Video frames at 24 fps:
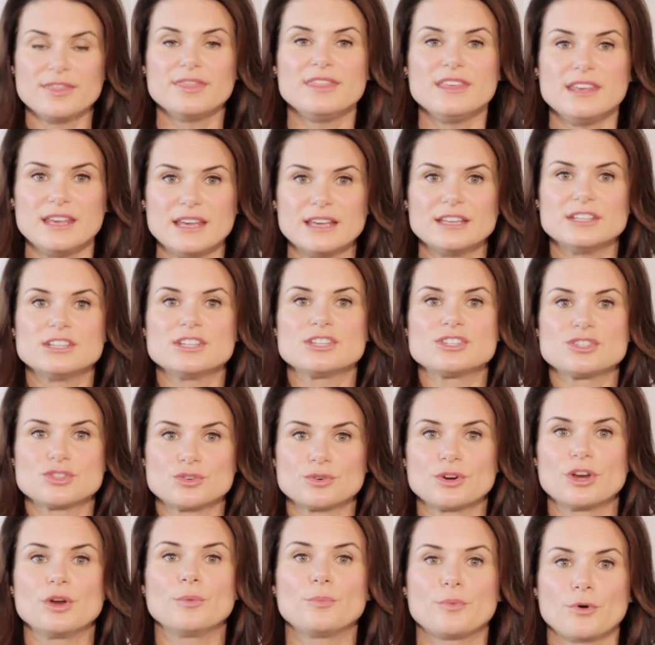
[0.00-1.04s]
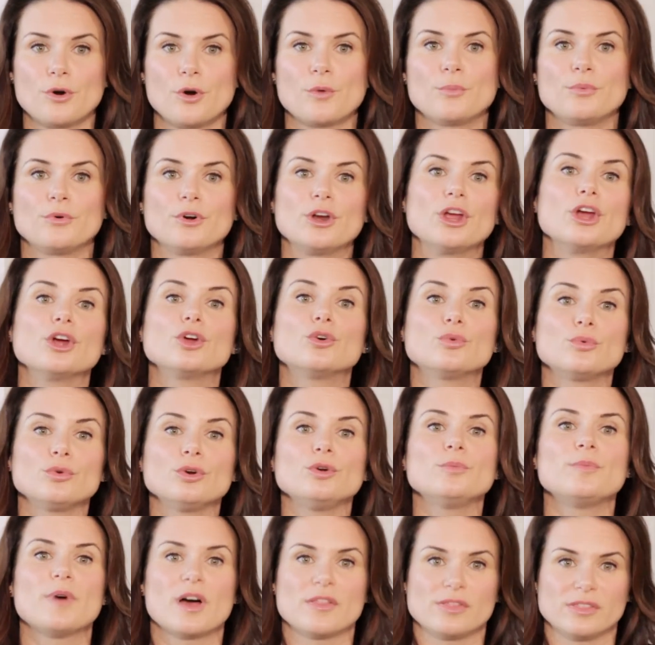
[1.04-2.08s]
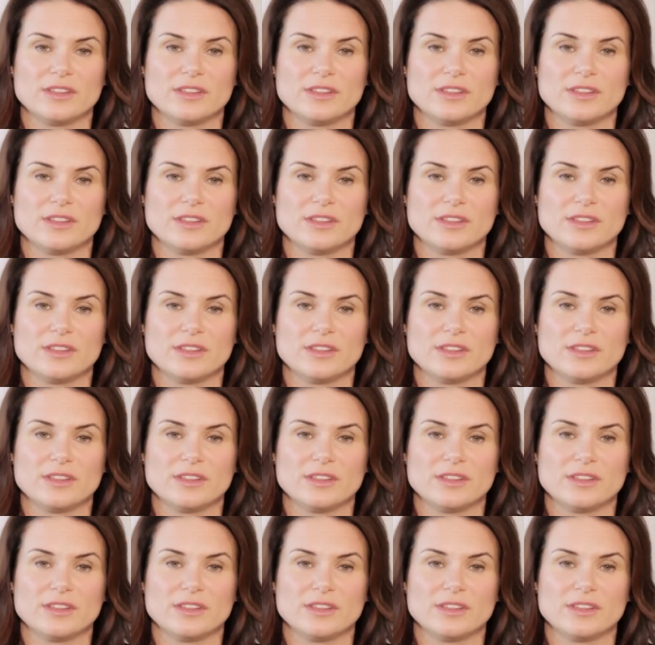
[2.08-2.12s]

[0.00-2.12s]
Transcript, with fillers: the industry appropriate group on